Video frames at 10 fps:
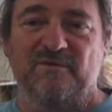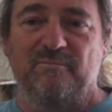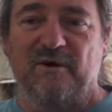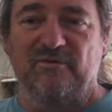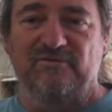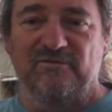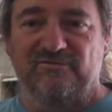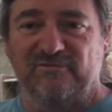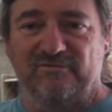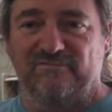of both
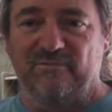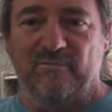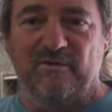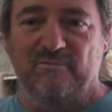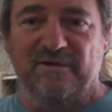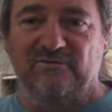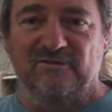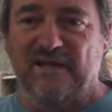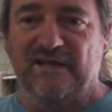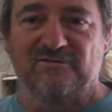just for my mental
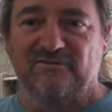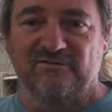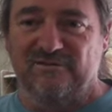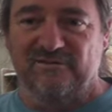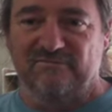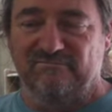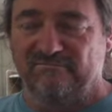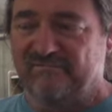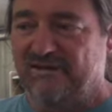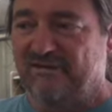head, just to
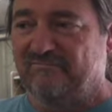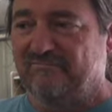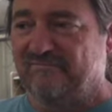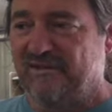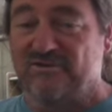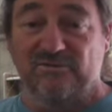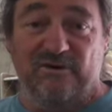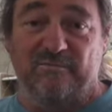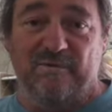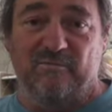enjoy
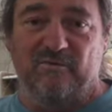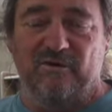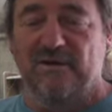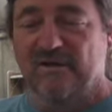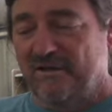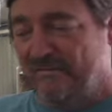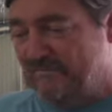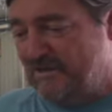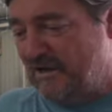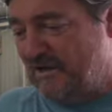it a bit more.
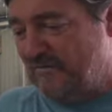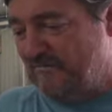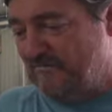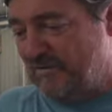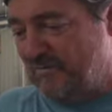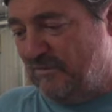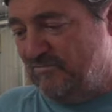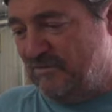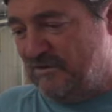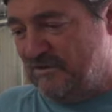So
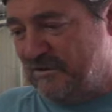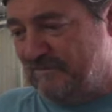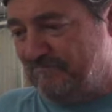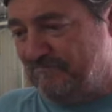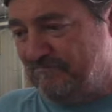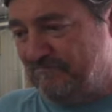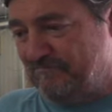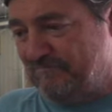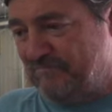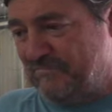we've got a
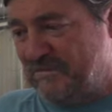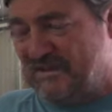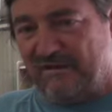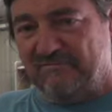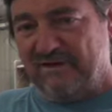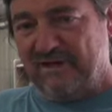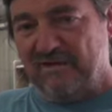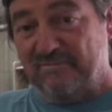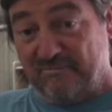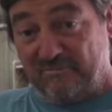couple of
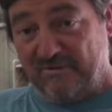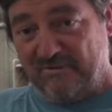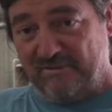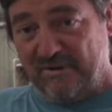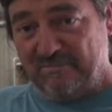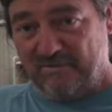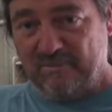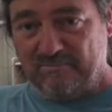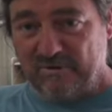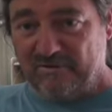videos before this one, but
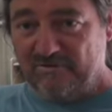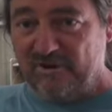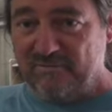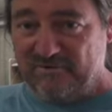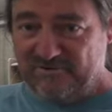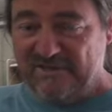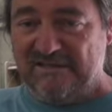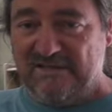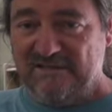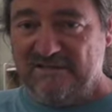by the time you're
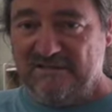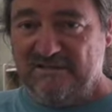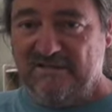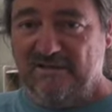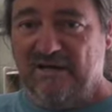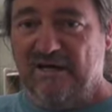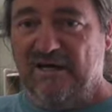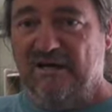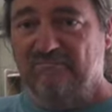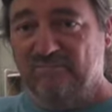seeing this,
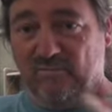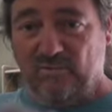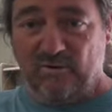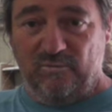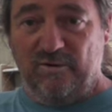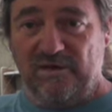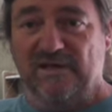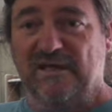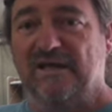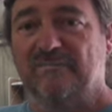we'll
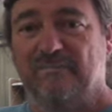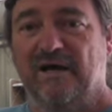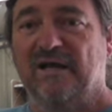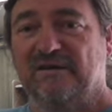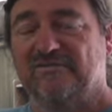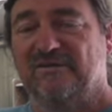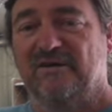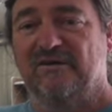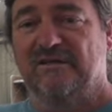be in Bali. So